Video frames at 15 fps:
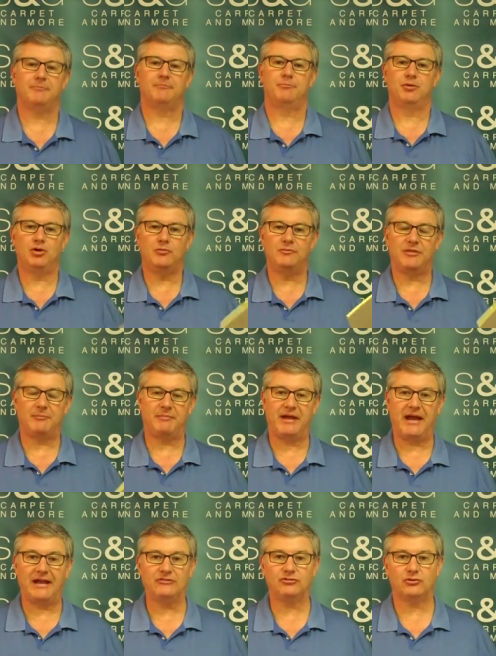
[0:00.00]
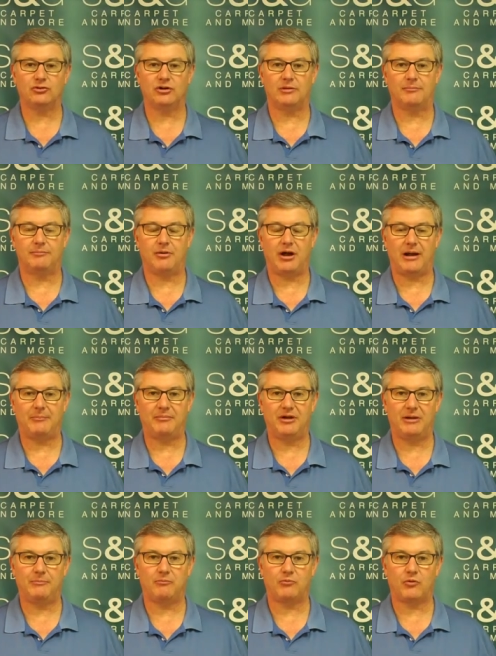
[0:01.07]
boom, the pads are going to pop
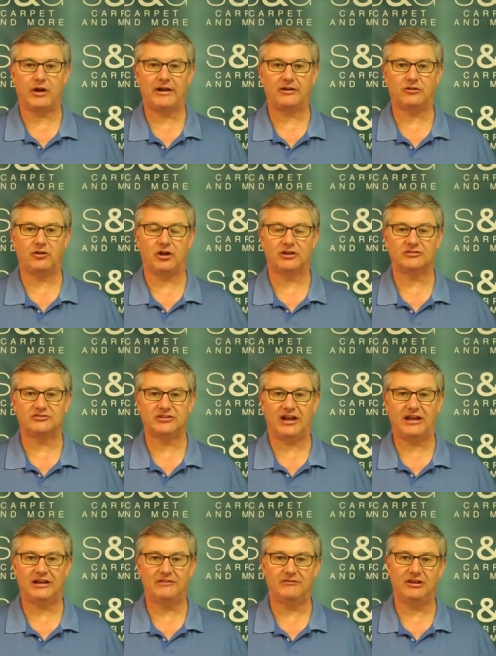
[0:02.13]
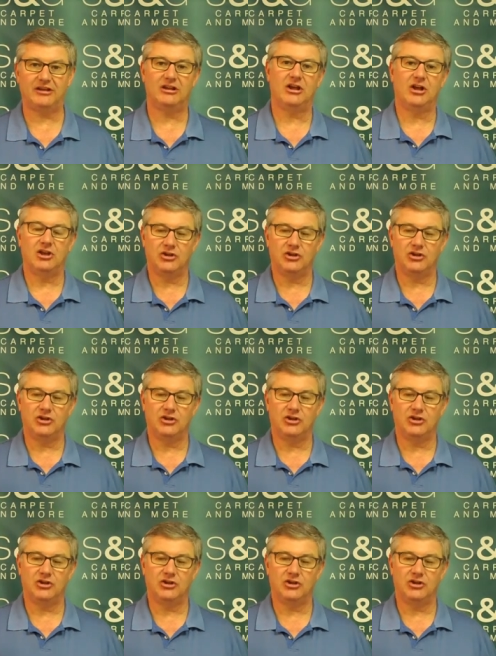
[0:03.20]
up right alongside of it.